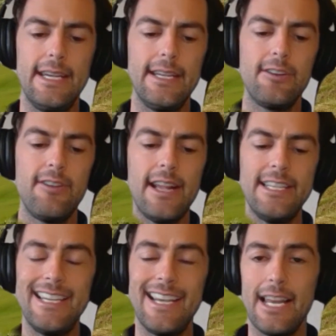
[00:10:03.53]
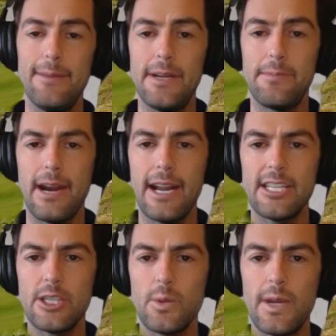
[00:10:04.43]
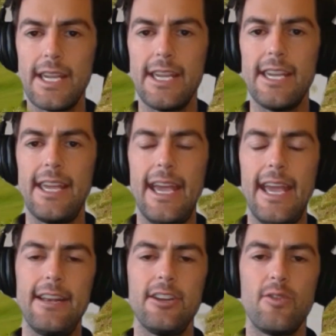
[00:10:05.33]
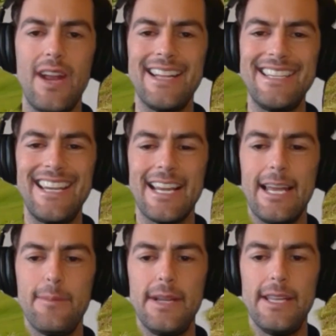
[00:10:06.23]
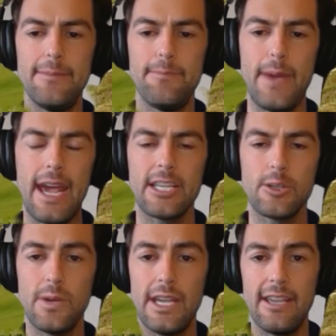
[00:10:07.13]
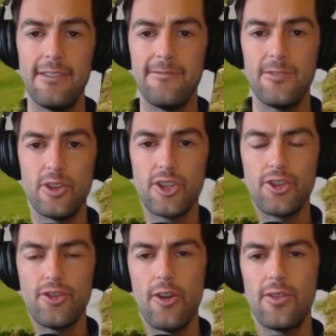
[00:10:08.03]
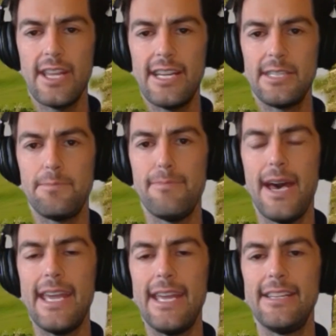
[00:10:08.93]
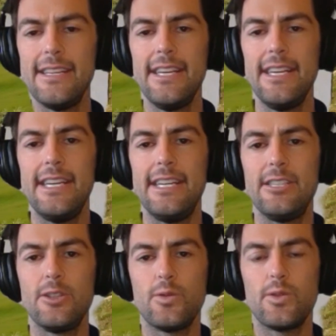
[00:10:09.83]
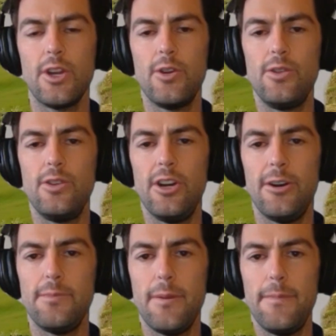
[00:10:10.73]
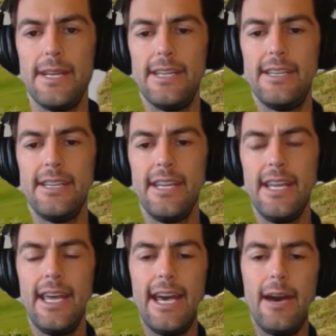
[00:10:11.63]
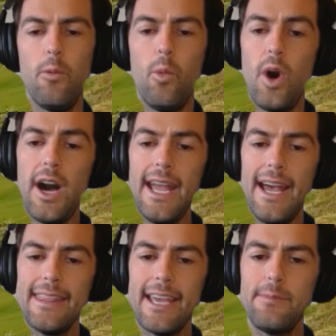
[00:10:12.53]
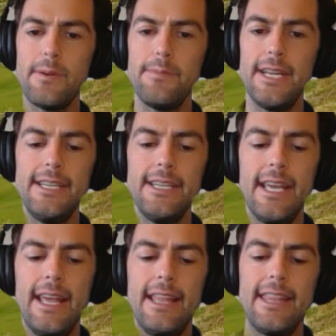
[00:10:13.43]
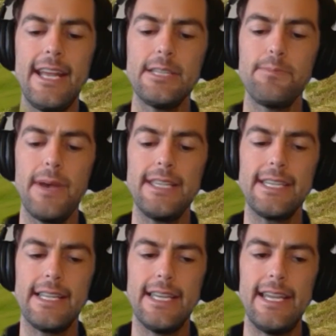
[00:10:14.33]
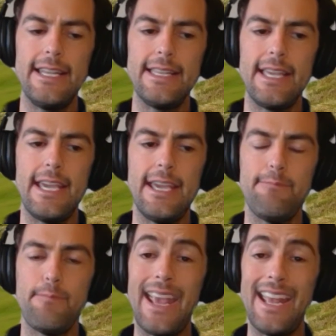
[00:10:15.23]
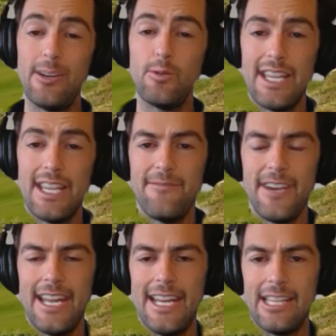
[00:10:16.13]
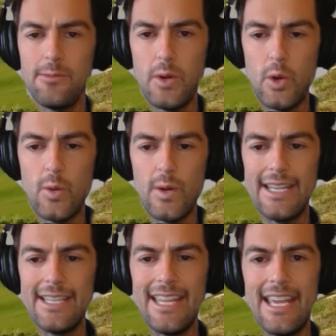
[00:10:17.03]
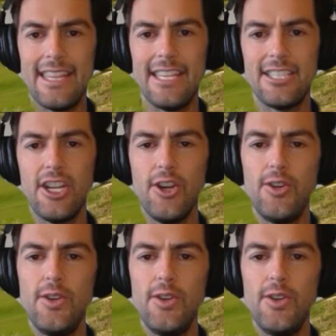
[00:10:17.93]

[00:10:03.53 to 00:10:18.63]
grounding a club in a practice swing and grounding a club in the backswing for a stroke that is made is also not permitted. Why aren't they permitted? That's basically the penalty for hitting the ball in there. There's no